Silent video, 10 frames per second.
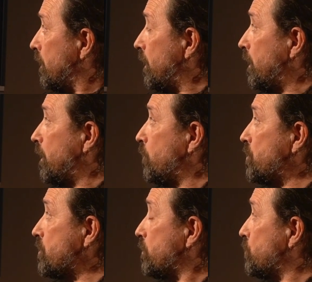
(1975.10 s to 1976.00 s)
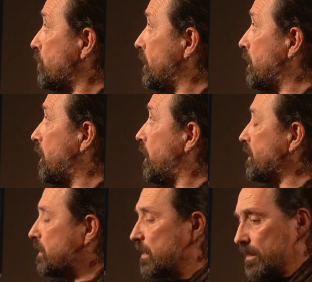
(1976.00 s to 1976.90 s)
uh, which is portrayed a lot
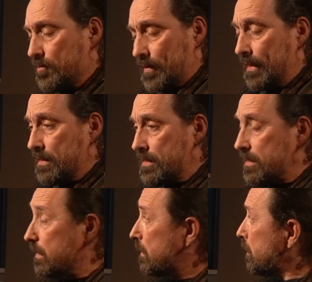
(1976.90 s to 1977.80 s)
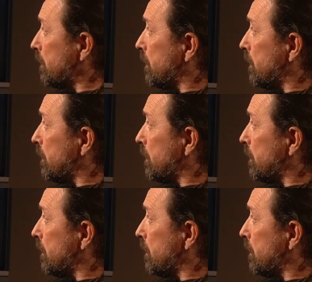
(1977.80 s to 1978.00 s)
in kind of fantasy,